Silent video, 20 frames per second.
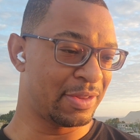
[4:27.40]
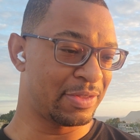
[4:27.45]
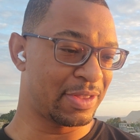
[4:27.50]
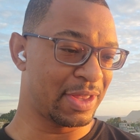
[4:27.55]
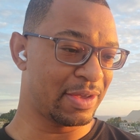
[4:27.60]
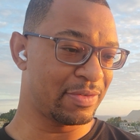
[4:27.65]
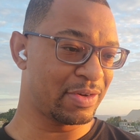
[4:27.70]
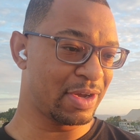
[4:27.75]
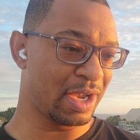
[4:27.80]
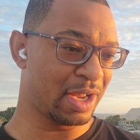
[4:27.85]

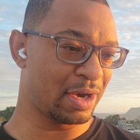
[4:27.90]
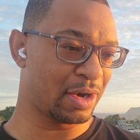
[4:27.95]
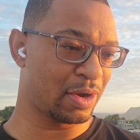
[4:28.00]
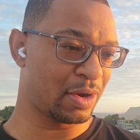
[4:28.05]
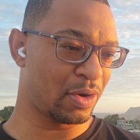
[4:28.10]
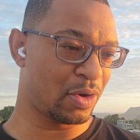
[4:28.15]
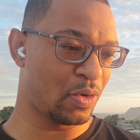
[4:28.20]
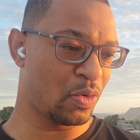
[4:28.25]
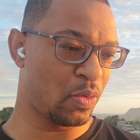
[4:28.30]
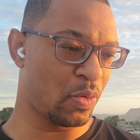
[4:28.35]
they've got
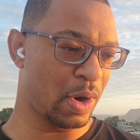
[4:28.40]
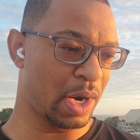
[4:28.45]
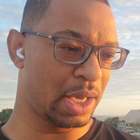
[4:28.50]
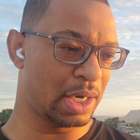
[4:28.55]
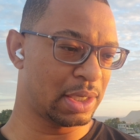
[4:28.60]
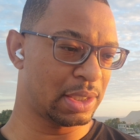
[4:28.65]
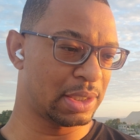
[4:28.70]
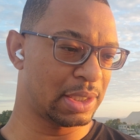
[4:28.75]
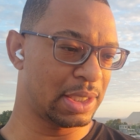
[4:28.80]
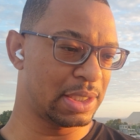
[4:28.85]

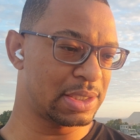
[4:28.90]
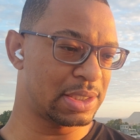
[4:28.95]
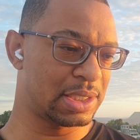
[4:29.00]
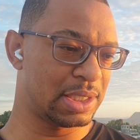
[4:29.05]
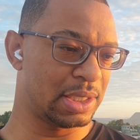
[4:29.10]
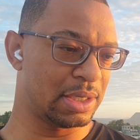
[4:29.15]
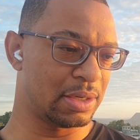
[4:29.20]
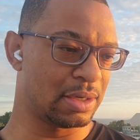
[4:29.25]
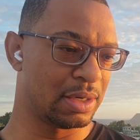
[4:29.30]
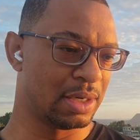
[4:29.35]
quite a list
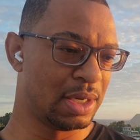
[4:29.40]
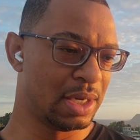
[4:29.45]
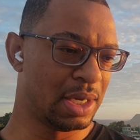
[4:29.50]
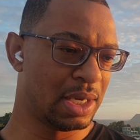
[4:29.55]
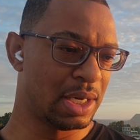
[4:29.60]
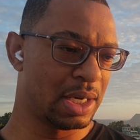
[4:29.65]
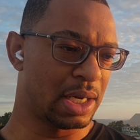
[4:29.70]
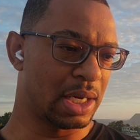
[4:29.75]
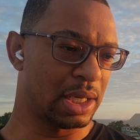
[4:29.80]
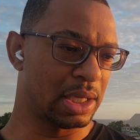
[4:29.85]
here.
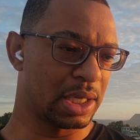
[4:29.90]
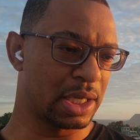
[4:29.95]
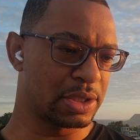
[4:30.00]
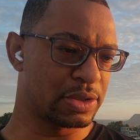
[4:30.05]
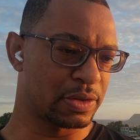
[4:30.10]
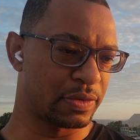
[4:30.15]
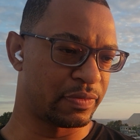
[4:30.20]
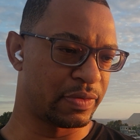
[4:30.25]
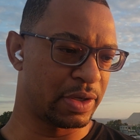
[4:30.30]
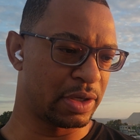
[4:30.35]

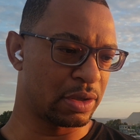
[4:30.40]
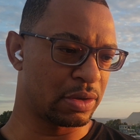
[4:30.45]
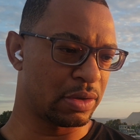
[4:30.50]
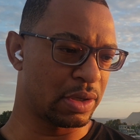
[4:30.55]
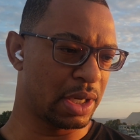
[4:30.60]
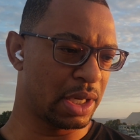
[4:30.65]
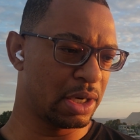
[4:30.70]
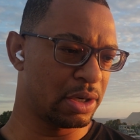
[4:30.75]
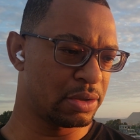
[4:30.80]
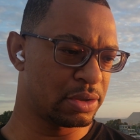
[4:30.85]
Electric vehicle
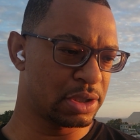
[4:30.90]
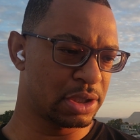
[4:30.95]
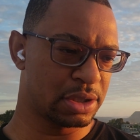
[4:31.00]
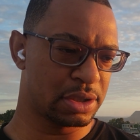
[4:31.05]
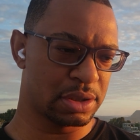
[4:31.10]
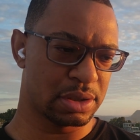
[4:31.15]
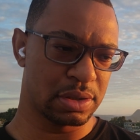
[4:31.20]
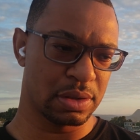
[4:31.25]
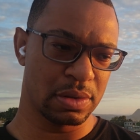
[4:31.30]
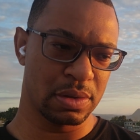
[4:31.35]
energy
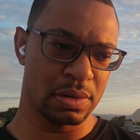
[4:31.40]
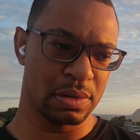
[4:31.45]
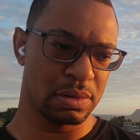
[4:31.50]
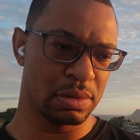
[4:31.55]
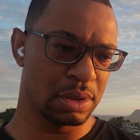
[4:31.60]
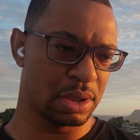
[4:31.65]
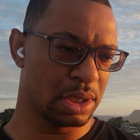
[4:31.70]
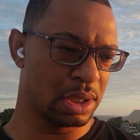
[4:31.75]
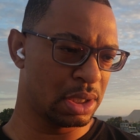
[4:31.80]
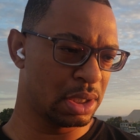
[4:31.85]

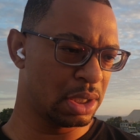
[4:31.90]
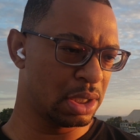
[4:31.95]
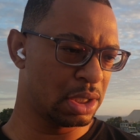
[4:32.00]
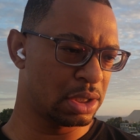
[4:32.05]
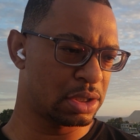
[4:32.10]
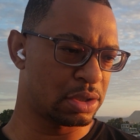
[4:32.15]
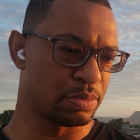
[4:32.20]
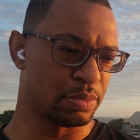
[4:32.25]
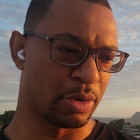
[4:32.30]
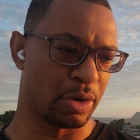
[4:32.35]

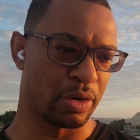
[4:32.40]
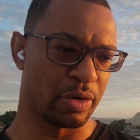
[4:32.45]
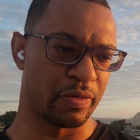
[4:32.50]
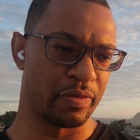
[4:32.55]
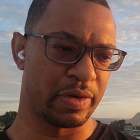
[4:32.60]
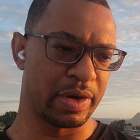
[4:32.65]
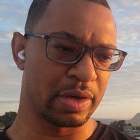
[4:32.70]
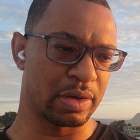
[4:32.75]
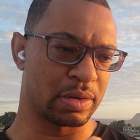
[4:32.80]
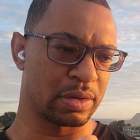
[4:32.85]
storage, motor
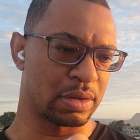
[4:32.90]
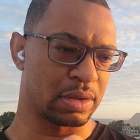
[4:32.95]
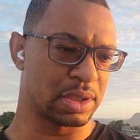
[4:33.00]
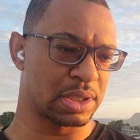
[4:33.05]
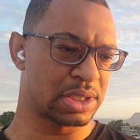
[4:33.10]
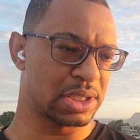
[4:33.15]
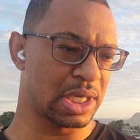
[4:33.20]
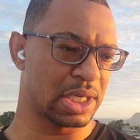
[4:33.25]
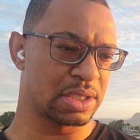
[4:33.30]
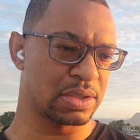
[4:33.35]
vehicle
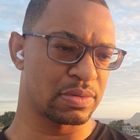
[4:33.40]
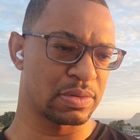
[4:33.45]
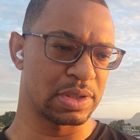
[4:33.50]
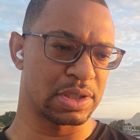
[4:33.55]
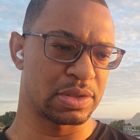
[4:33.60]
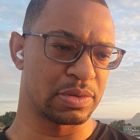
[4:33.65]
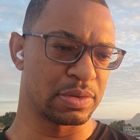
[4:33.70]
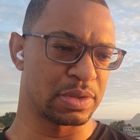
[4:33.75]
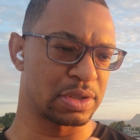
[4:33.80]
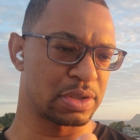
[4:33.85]
accessory
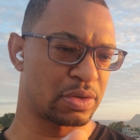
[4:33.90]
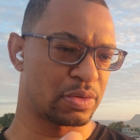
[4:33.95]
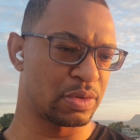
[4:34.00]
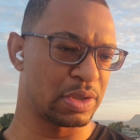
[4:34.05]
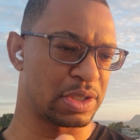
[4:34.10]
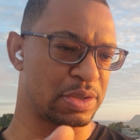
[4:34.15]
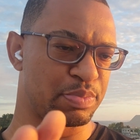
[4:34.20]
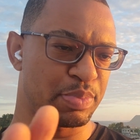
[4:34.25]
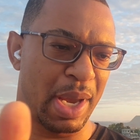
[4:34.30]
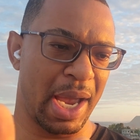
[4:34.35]
to
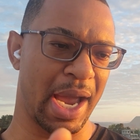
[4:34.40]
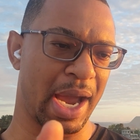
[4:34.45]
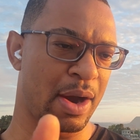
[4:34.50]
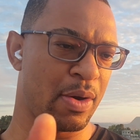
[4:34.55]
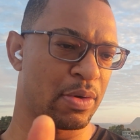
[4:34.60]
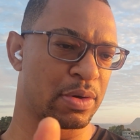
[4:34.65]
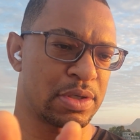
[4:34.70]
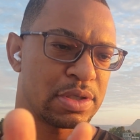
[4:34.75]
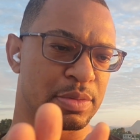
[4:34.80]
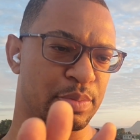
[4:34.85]
increase
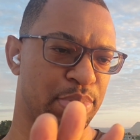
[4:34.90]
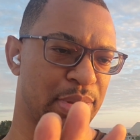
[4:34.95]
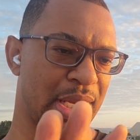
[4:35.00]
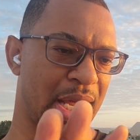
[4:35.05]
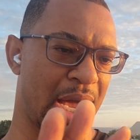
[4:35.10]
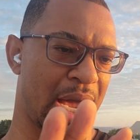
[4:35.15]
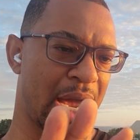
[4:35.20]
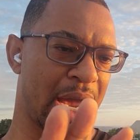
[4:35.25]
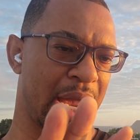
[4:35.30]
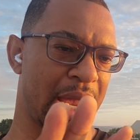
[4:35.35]
power
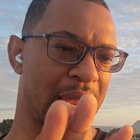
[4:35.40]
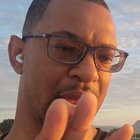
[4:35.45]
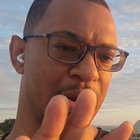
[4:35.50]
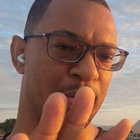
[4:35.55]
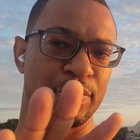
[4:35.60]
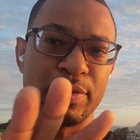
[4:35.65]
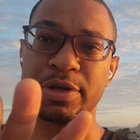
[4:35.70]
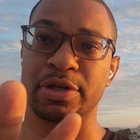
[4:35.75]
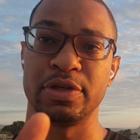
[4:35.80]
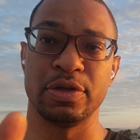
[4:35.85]
supply
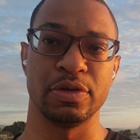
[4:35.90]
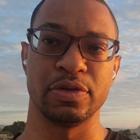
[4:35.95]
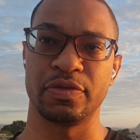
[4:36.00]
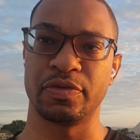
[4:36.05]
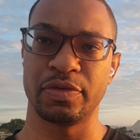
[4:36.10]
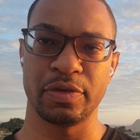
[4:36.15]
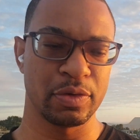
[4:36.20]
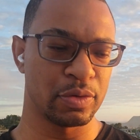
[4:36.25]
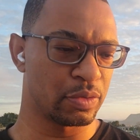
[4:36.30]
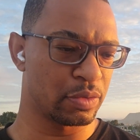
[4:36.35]
and reduce
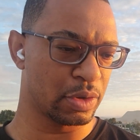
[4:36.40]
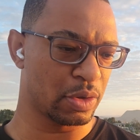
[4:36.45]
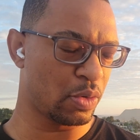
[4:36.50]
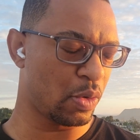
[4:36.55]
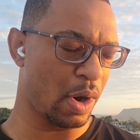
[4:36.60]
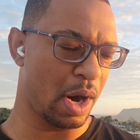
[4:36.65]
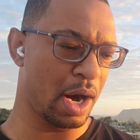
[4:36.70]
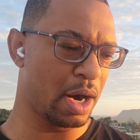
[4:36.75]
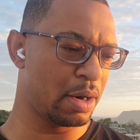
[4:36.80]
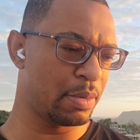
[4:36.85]
fuel
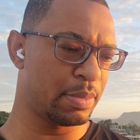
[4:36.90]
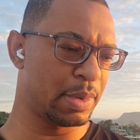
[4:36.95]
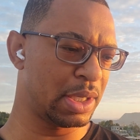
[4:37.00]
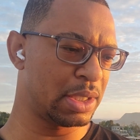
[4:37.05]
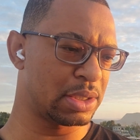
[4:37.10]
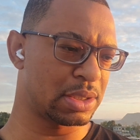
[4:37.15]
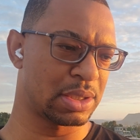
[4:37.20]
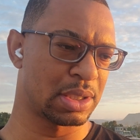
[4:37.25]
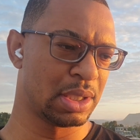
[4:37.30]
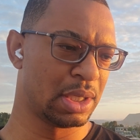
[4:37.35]

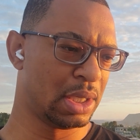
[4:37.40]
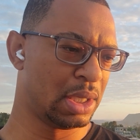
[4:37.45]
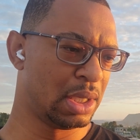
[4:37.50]
requirements.